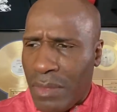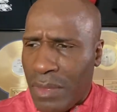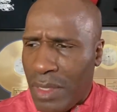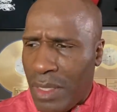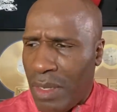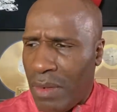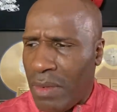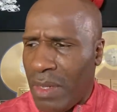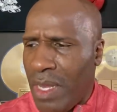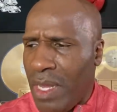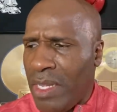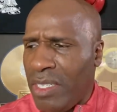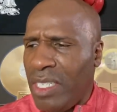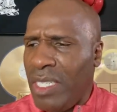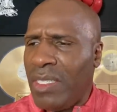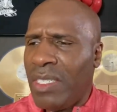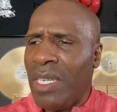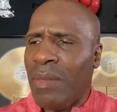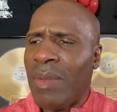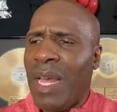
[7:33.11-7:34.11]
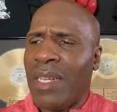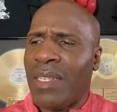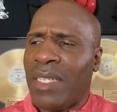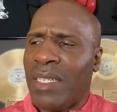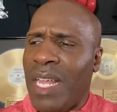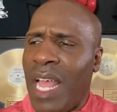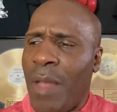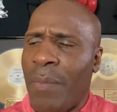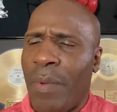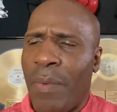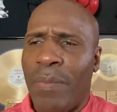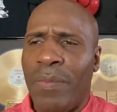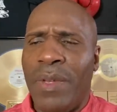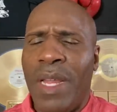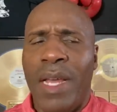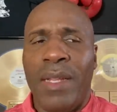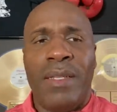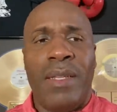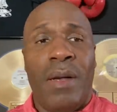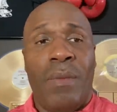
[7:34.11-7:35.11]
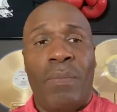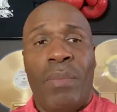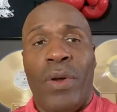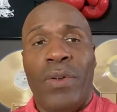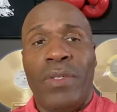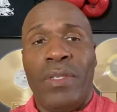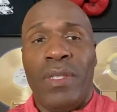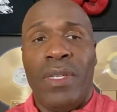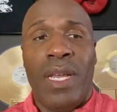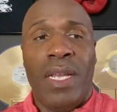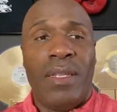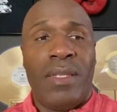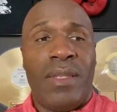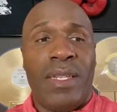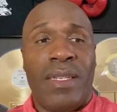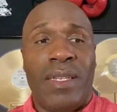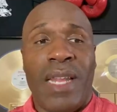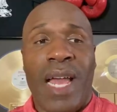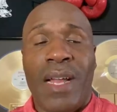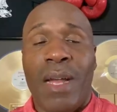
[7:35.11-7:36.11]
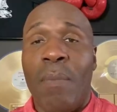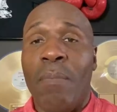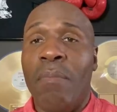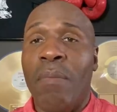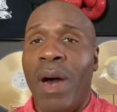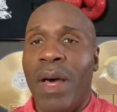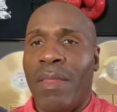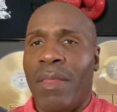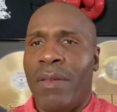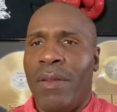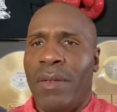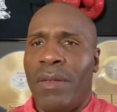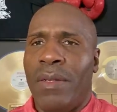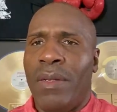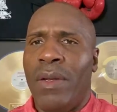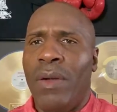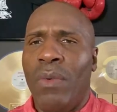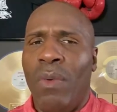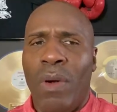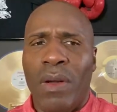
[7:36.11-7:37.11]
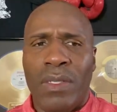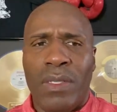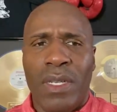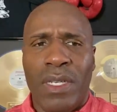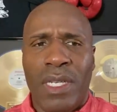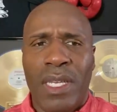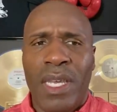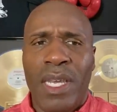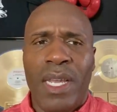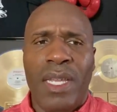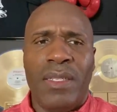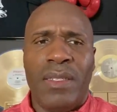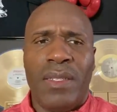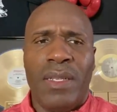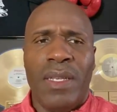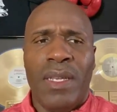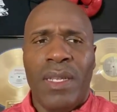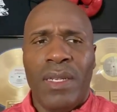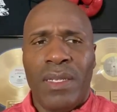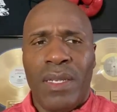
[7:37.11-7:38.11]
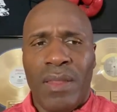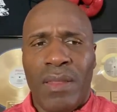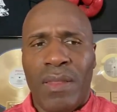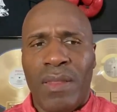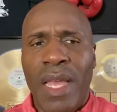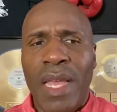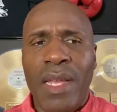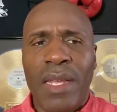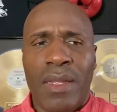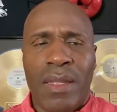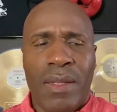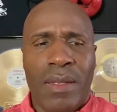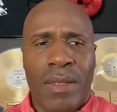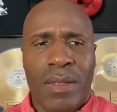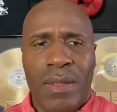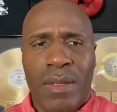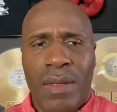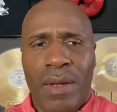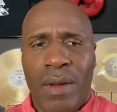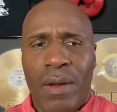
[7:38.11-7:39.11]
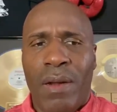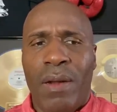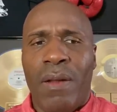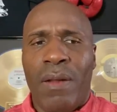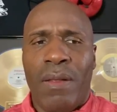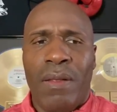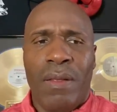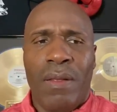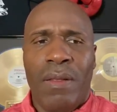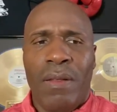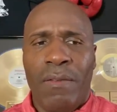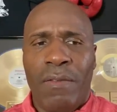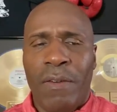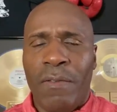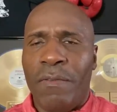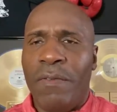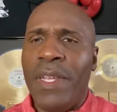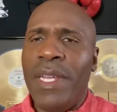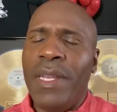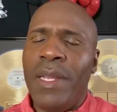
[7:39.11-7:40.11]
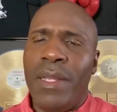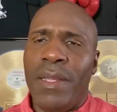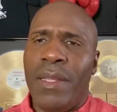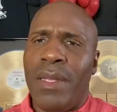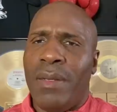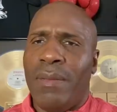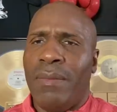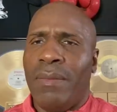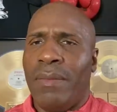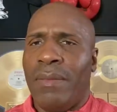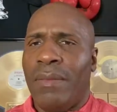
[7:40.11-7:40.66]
You know, she seemed like the type of that, a person that, like a mother who wants her kids to thank her for feeding them.